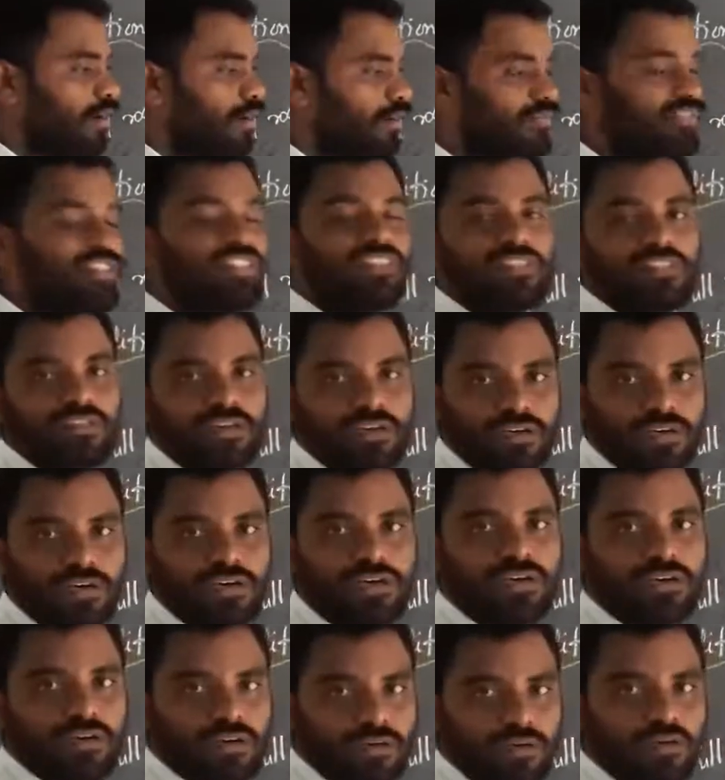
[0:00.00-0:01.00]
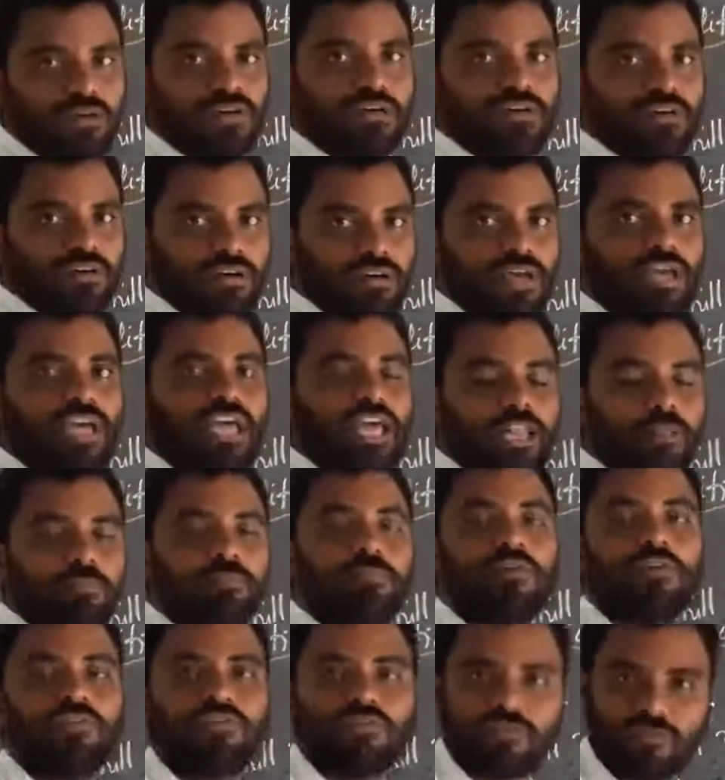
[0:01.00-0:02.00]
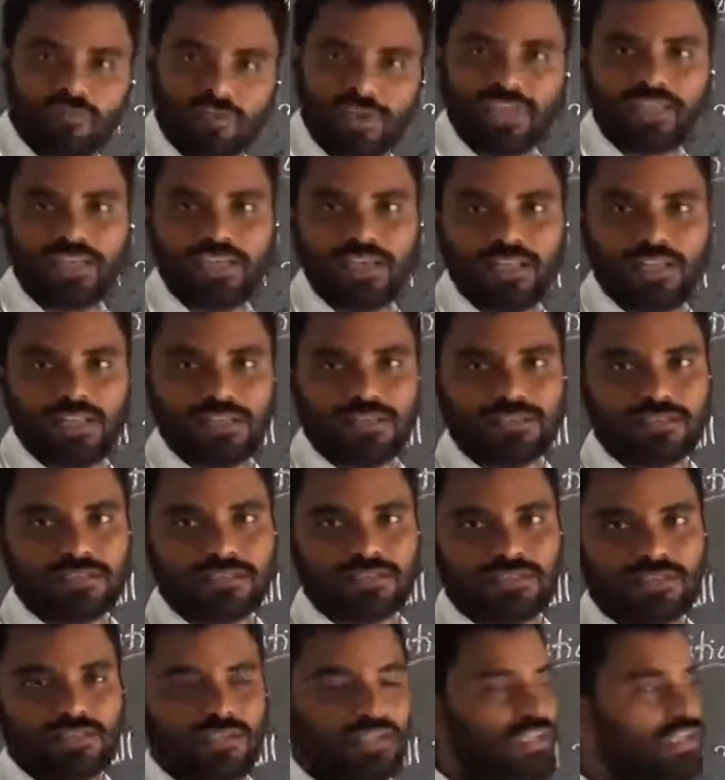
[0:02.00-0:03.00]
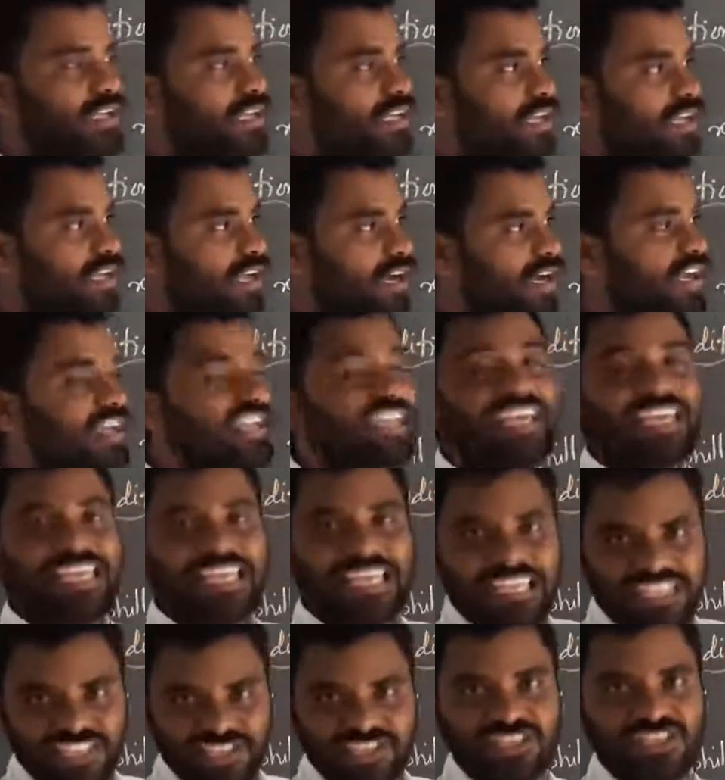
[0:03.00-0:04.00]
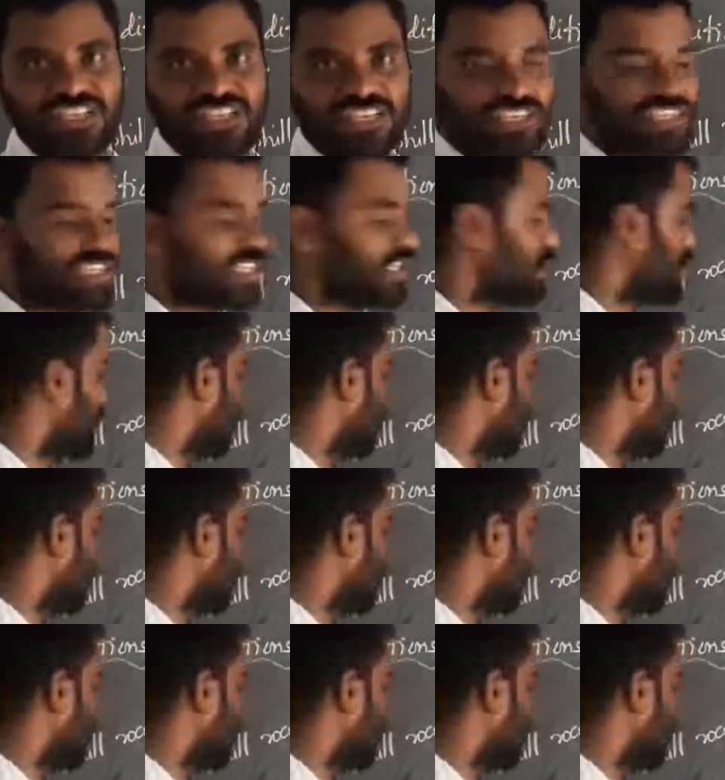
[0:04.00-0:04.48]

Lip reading: with the help of vehicles on a hill station,